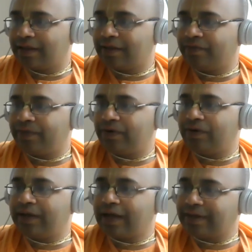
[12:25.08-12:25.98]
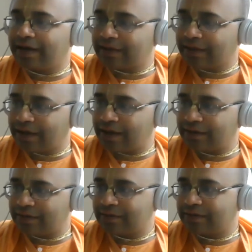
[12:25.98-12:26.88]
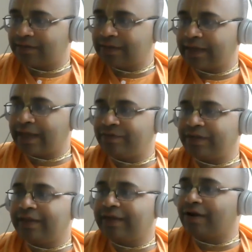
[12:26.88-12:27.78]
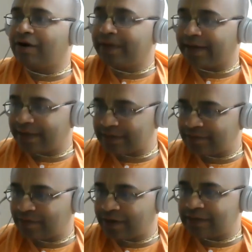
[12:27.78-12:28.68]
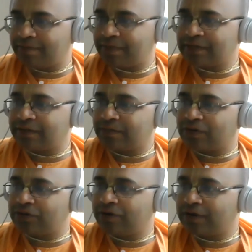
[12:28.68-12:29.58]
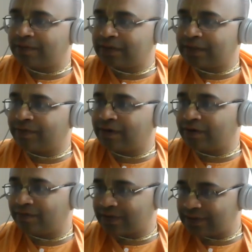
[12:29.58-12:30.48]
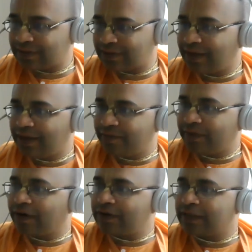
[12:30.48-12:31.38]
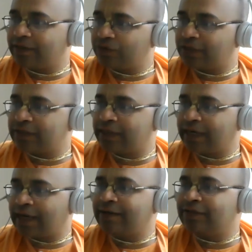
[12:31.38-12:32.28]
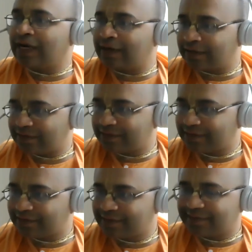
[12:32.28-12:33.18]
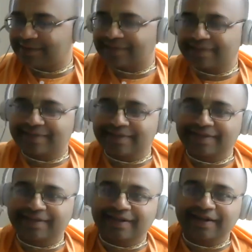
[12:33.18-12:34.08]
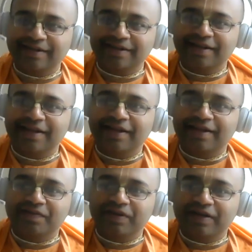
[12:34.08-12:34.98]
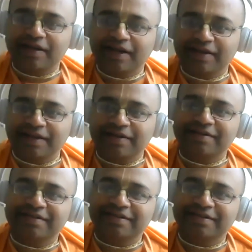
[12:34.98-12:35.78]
if we don't have that adhikar, then everything cannot be engaged. For example, some prostitute comes in front of us. We cannot say, you just sit and I'll chant. Right? If we tell like that,